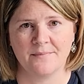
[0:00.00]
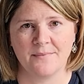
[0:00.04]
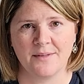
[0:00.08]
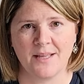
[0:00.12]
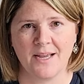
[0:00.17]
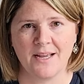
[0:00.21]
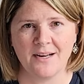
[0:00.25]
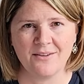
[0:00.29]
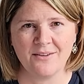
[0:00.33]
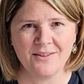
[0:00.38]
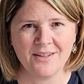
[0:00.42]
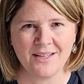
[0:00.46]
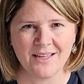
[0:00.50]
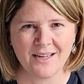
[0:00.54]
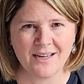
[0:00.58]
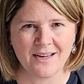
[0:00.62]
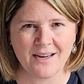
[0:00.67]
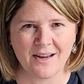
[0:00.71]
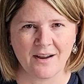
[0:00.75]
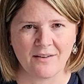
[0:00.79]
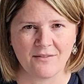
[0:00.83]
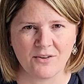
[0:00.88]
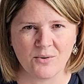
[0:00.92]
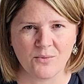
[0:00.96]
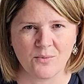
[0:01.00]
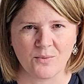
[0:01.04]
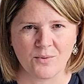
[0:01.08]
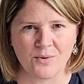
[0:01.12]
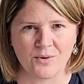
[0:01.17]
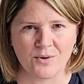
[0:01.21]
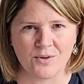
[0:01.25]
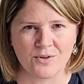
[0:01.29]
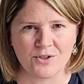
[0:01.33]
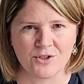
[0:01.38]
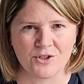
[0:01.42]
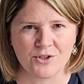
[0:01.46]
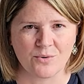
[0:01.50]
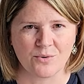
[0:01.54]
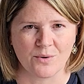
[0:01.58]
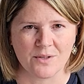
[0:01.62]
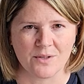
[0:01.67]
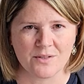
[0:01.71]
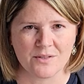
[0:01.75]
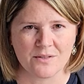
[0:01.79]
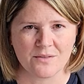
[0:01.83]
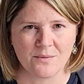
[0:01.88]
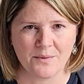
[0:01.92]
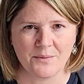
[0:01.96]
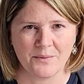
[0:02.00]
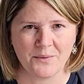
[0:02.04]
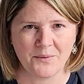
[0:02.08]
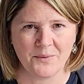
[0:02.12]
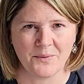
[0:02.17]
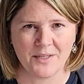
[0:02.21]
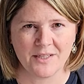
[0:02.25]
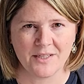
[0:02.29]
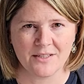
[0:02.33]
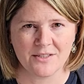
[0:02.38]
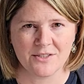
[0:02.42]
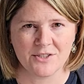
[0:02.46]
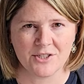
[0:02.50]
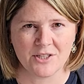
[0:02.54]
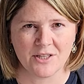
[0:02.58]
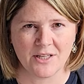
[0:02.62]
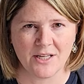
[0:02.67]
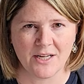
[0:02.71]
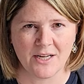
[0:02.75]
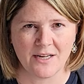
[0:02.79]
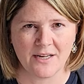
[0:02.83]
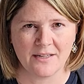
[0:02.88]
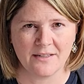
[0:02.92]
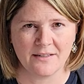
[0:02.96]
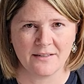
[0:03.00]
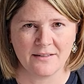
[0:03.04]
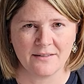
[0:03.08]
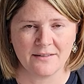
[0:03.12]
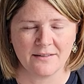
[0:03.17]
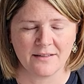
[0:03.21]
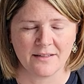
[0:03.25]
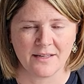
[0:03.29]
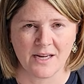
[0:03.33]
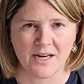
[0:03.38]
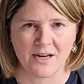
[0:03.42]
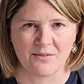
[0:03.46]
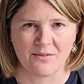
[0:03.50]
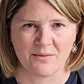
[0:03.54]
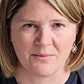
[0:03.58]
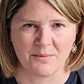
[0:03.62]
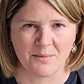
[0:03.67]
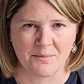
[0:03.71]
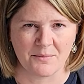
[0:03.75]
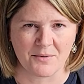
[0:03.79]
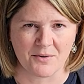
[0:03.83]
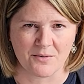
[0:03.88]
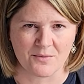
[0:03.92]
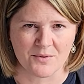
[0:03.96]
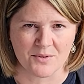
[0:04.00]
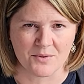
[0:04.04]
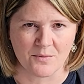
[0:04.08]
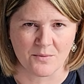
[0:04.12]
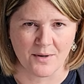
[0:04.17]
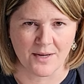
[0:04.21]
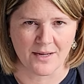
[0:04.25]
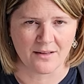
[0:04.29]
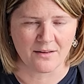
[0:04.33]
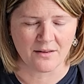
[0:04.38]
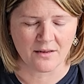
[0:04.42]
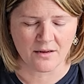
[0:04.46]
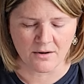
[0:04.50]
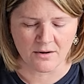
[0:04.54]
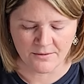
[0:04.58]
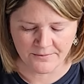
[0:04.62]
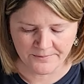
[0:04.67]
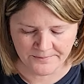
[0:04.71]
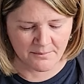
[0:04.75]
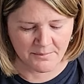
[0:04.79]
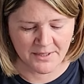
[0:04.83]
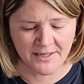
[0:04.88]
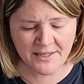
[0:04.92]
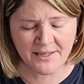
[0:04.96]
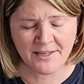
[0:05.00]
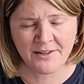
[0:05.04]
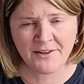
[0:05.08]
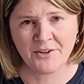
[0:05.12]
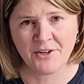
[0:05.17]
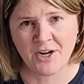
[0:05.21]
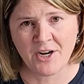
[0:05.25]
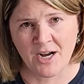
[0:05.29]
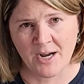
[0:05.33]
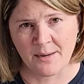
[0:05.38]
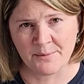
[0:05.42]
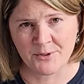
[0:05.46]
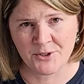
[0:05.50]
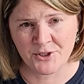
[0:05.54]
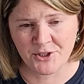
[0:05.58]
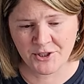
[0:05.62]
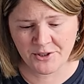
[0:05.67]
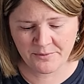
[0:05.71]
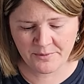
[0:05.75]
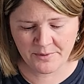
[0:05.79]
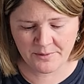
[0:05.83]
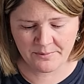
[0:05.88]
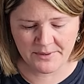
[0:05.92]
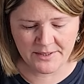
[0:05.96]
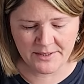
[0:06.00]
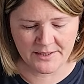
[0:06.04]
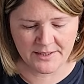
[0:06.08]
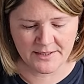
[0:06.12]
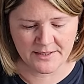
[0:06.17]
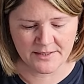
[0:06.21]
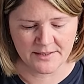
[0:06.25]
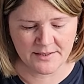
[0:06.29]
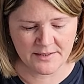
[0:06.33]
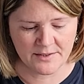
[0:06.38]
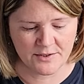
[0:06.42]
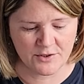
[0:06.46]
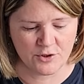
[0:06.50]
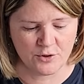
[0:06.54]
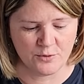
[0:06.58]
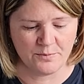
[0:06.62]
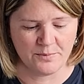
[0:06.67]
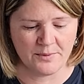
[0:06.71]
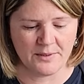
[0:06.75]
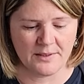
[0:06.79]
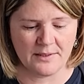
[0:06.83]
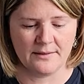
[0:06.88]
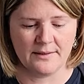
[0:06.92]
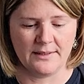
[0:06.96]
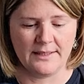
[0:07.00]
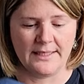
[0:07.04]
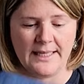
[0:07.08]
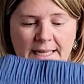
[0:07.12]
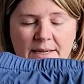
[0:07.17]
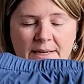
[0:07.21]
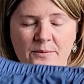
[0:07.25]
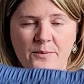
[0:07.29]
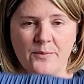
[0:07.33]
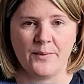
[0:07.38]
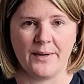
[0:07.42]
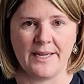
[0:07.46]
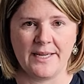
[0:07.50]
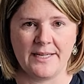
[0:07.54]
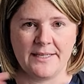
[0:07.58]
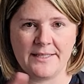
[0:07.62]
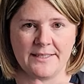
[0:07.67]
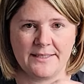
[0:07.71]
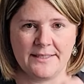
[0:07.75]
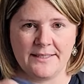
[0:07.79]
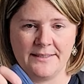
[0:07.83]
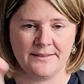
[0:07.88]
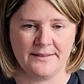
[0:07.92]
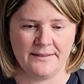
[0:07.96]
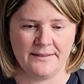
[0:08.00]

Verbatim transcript: I don't think I ever wore shorts when we went in July. I can't remember, it was a while ago. But another option would be these super lightweight